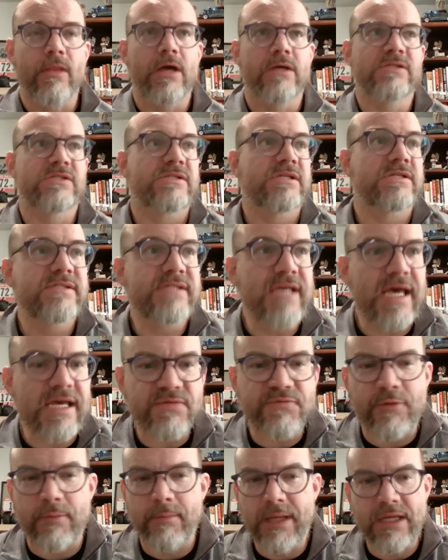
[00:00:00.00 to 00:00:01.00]

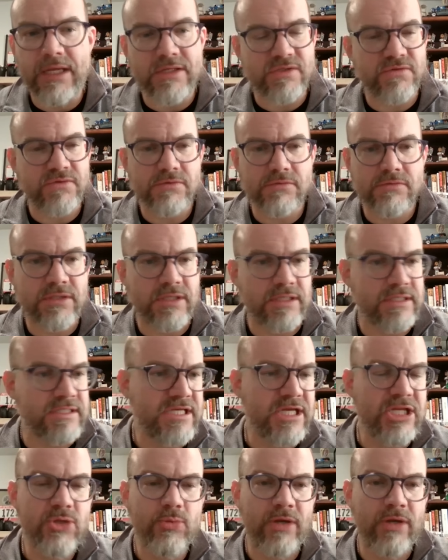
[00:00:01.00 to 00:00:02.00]
Success for me is
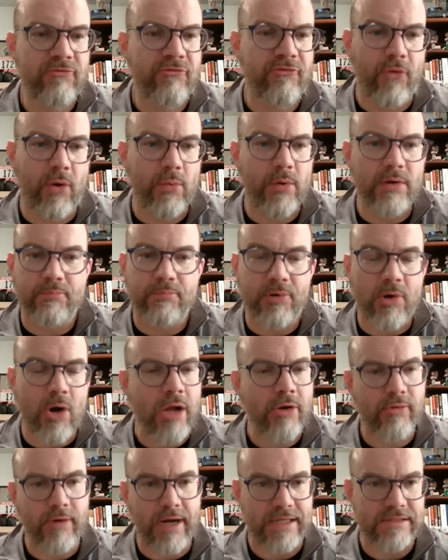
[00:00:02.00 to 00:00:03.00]
continuing forward
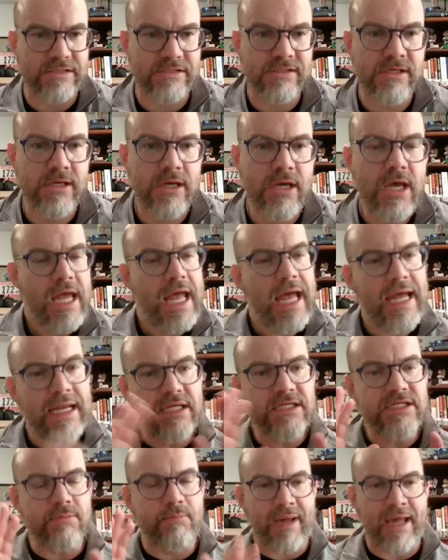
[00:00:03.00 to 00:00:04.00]
progress. And
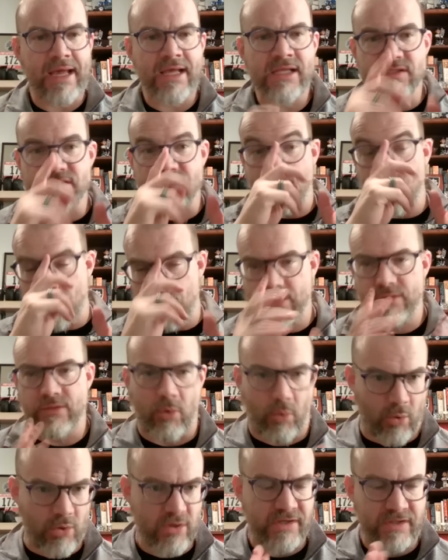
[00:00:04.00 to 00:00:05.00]
it depends on
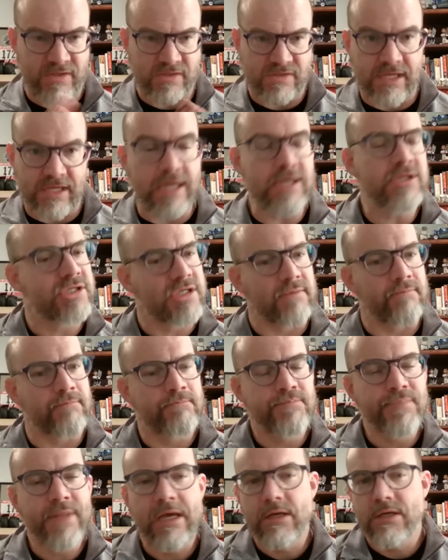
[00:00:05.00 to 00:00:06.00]
the
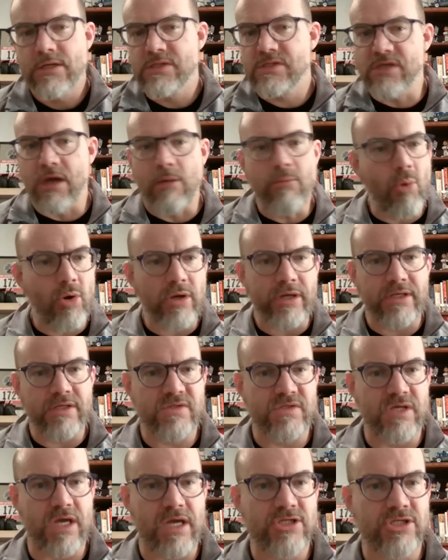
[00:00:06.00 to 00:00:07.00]
organization. Some
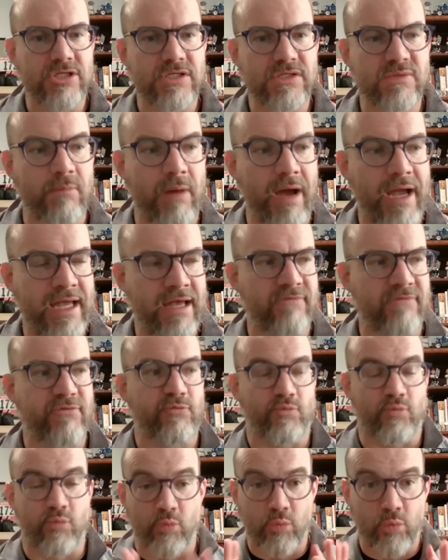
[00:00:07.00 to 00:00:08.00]
organizations might
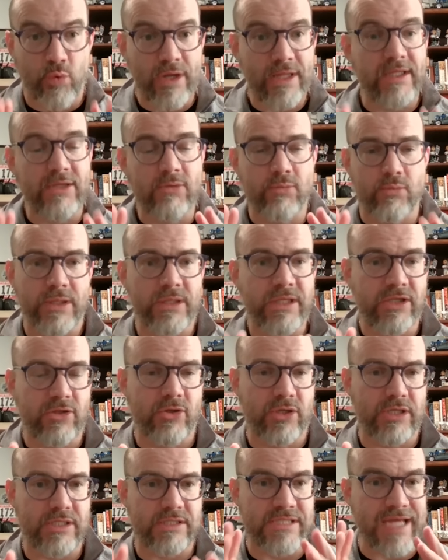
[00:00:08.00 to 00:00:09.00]
have really, really
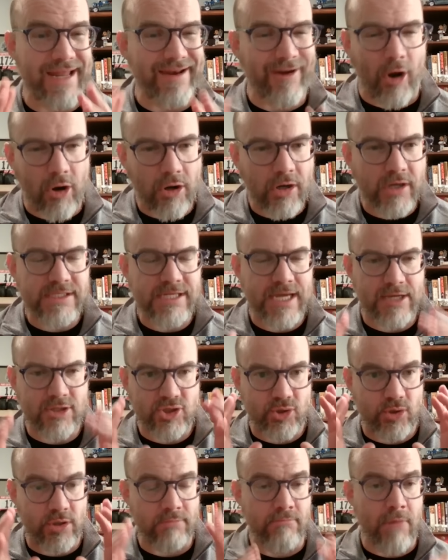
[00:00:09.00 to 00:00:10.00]
good data
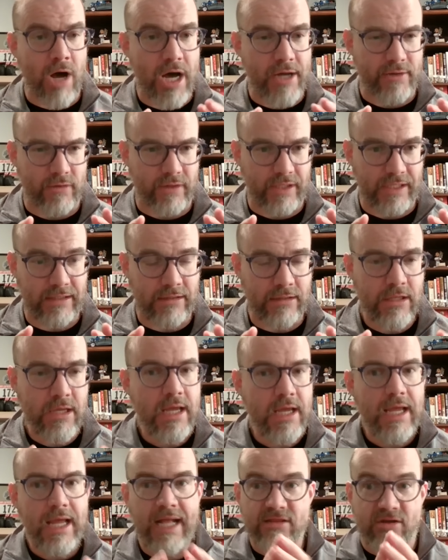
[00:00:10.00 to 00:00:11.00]
architecture and modeling,
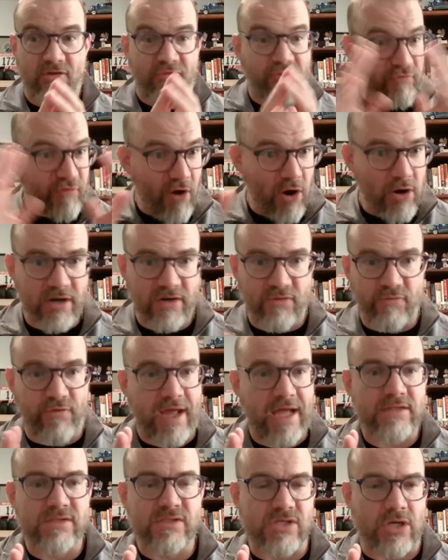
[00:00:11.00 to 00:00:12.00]
and they're far
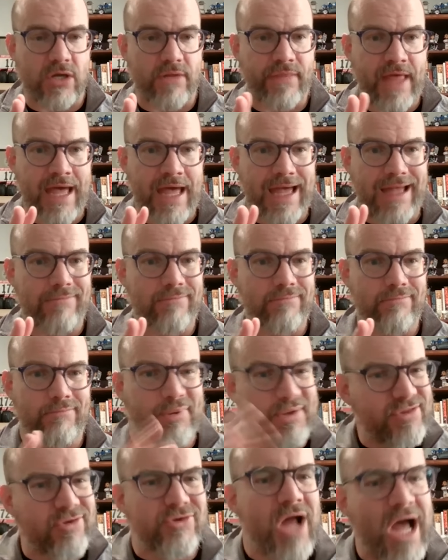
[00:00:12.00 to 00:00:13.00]
advanced on
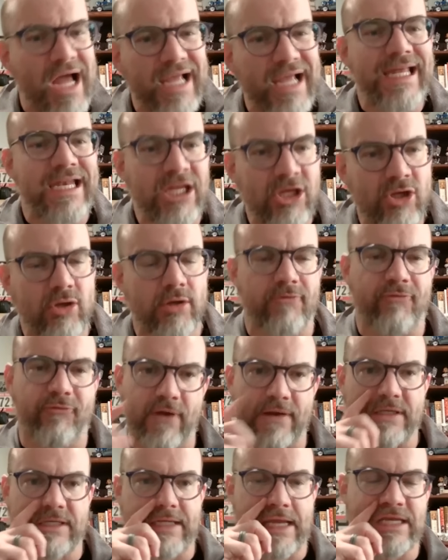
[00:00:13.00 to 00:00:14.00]
that, but they're not getting good
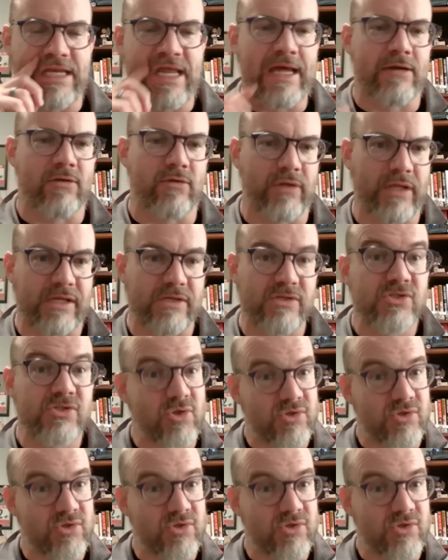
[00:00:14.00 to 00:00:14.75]
front end analytics.